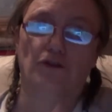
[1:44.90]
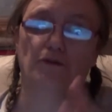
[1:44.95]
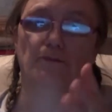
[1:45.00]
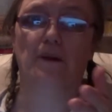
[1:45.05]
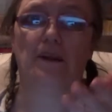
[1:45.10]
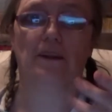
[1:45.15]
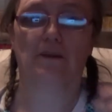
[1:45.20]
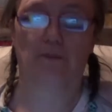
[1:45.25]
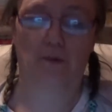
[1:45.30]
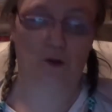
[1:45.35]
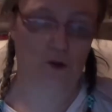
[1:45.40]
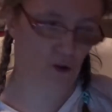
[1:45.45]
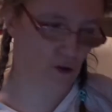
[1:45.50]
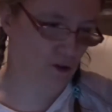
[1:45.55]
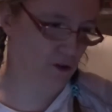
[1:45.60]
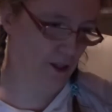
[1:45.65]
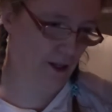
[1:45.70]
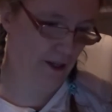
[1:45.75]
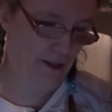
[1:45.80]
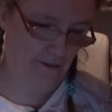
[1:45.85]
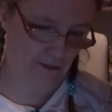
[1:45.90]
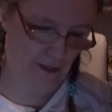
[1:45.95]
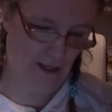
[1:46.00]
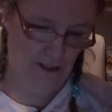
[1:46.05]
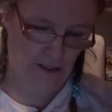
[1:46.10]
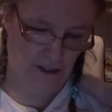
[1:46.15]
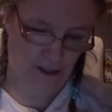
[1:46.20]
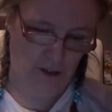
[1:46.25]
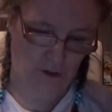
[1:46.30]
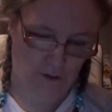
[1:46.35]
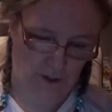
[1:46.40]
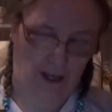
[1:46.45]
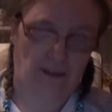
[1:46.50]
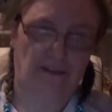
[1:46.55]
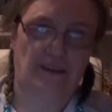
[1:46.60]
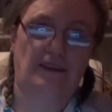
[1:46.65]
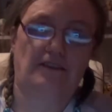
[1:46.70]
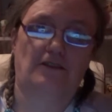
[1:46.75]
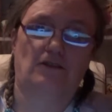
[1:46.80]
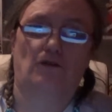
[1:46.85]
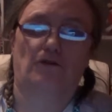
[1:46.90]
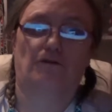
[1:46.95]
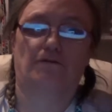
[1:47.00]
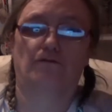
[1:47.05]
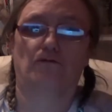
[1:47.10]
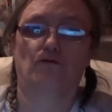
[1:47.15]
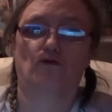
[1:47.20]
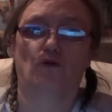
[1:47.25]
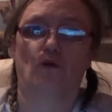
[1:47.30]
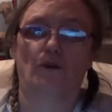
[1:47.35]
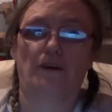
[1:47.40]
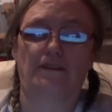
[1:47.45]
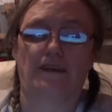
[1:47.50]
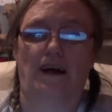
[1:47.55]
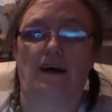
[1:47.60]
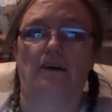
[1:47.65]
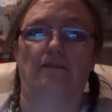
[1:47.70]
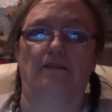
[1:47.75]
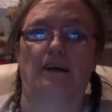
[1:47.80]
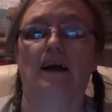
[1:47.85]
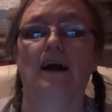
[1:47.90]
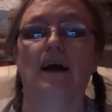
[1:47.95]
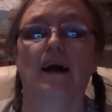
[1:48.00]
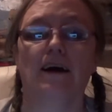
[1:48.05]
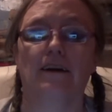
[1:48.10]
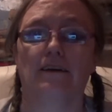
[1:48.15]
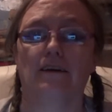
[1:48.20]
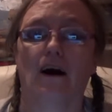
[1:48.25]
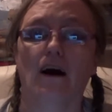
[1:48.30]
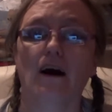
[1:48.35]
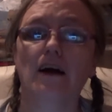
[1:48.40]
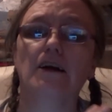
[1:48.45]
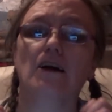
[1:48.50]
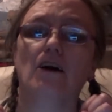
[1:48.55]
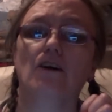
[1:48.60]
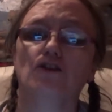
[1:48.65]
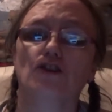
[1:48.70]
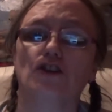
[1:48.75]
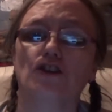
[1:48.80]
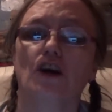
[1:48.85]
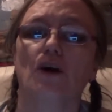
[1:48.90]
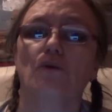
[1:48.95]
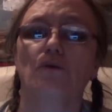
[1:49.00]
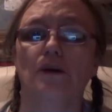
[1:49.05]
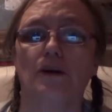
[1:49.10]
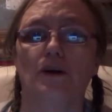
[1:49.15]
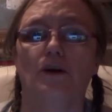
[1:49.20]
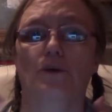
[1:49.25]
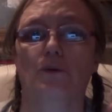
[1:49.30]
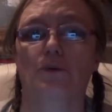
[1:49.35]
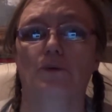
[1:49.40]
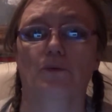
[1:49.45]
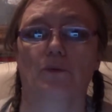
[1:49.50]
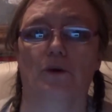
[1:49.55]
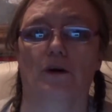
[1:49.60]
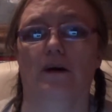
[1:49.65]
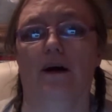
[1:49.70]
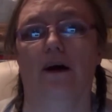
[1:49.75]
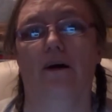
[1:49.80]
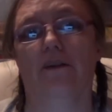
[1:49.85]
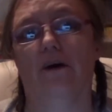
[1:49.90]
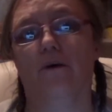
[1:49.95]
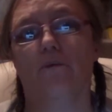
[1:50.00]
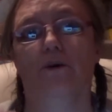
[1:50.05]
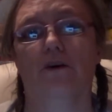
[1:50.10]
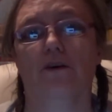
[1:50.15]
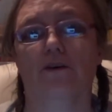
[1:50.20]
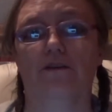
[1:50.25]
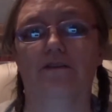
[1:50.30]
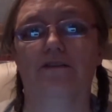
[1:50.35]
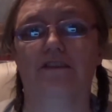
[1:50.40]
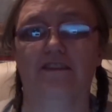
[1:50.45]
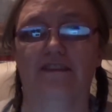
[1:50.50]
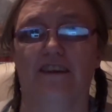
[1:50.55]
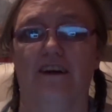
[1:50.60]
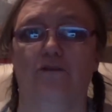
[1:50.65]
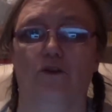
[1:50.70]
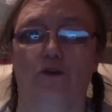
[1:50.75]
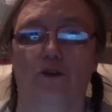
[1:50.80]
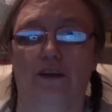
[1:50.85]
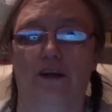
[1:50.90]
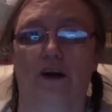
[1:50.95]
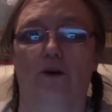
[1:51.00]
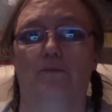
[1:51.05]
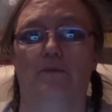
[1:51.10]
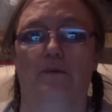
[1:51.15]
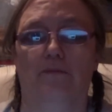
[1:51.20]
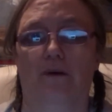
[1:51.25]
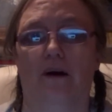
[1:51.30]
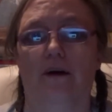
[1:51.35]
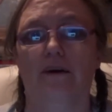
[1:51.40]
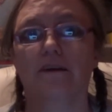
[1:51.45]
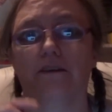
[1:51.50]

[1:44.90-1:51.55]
split the ball and then you get these sort of toys out of it. Now I can't show you how that works because I've already opened mine